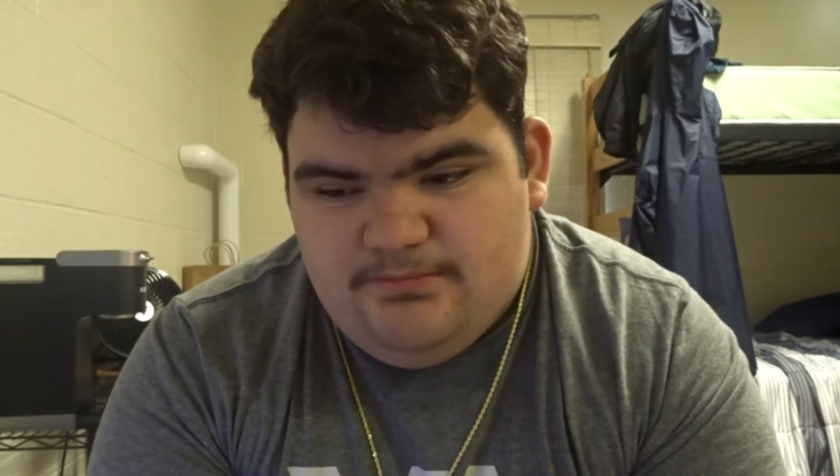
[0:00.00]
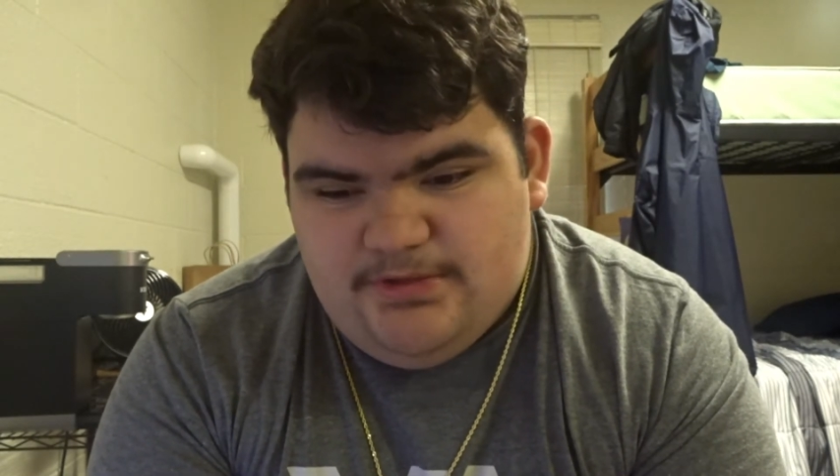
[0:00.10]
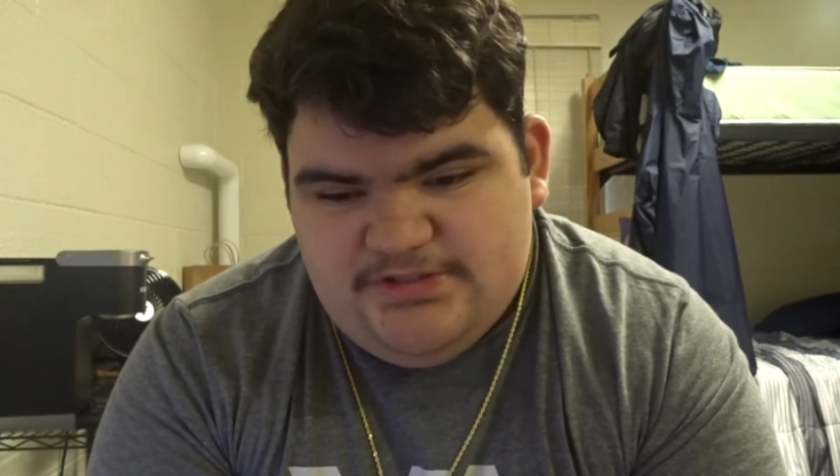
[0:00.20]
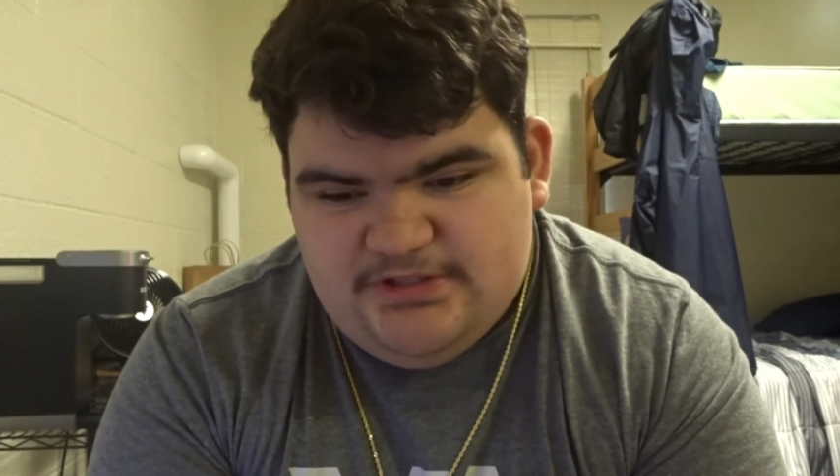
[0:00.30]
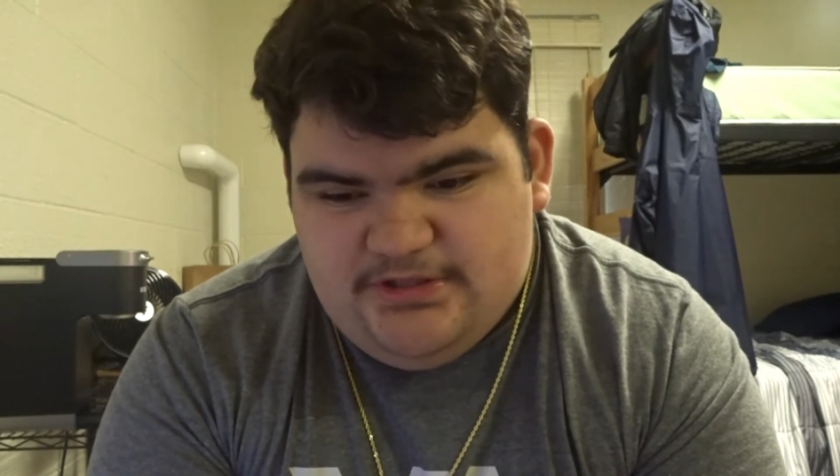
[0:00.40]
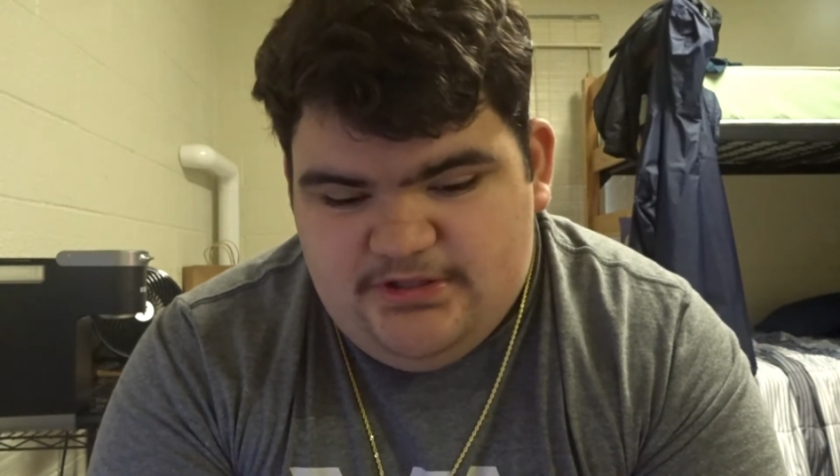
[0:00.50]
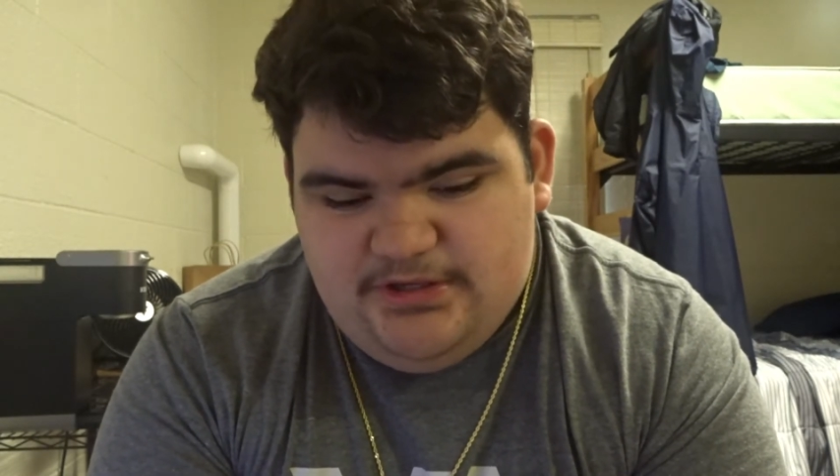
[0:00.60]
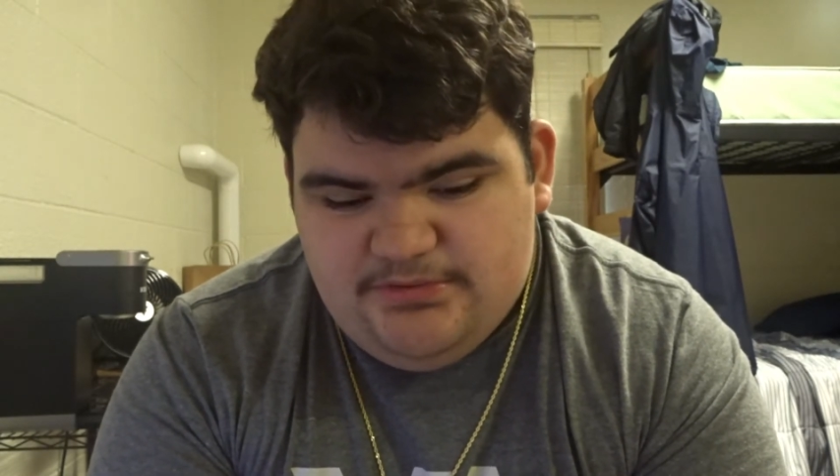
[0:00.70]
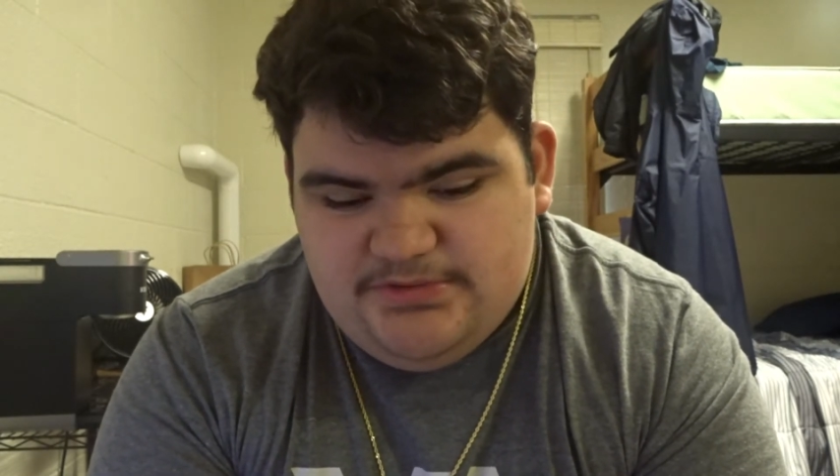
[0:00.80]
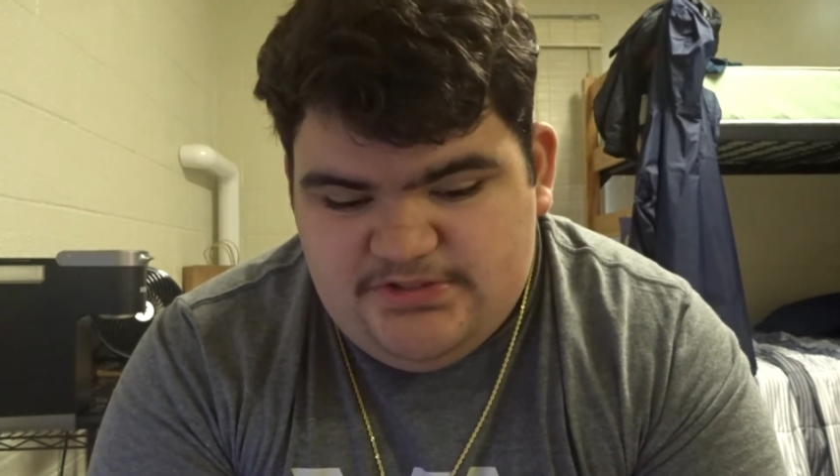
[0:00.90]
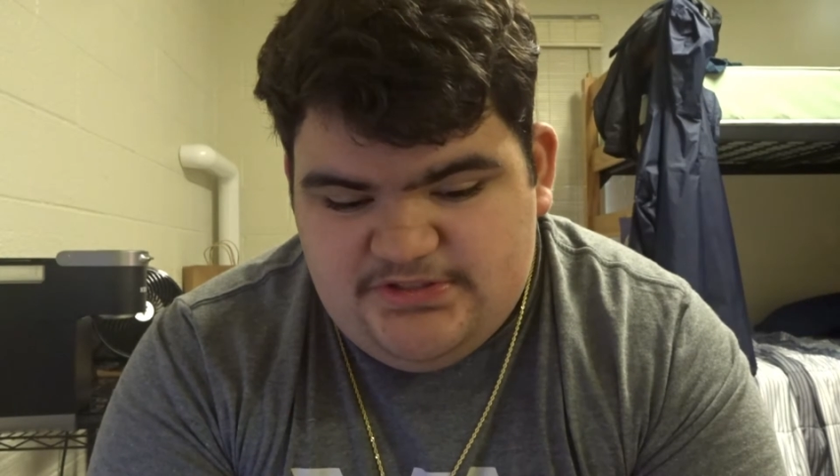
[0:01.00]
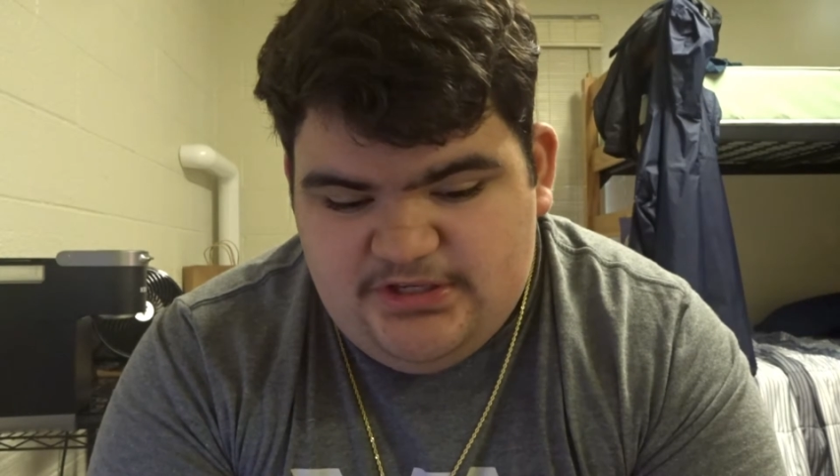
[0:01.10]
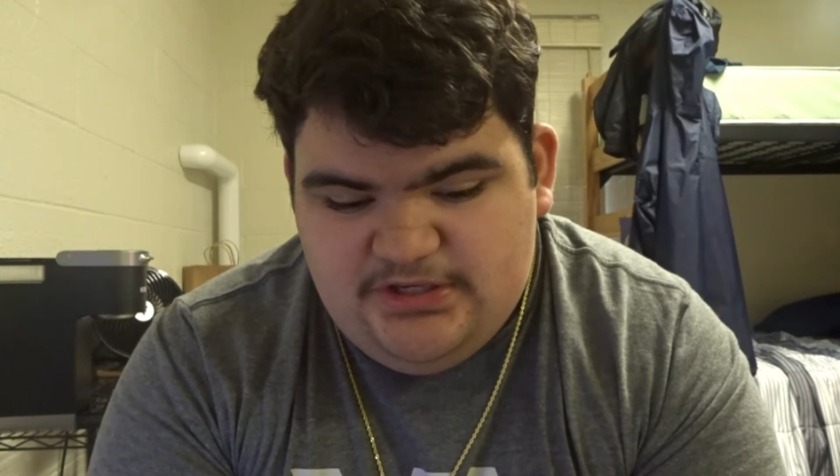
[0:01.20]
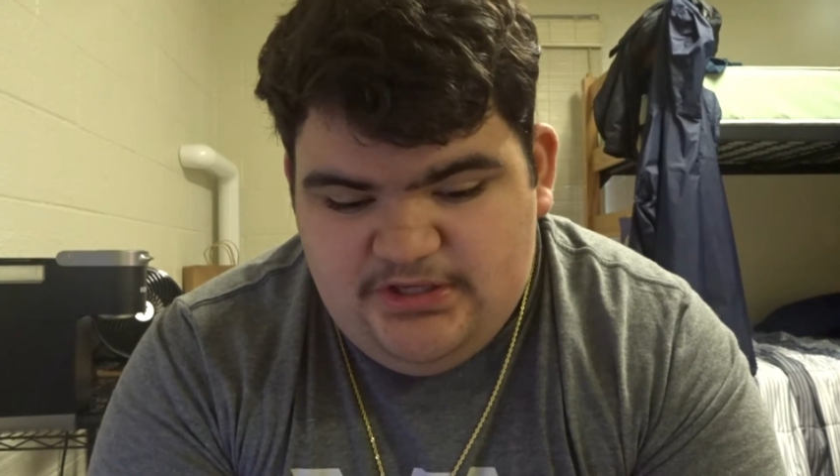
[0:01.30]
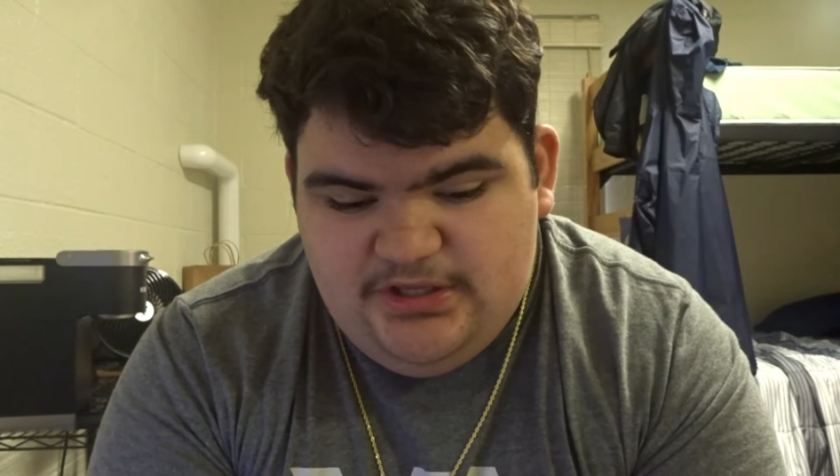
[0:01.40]
basically i would just
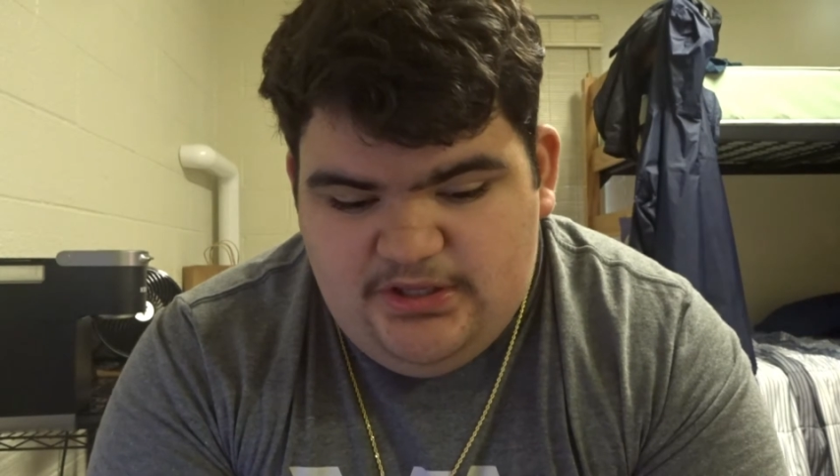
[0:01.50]
say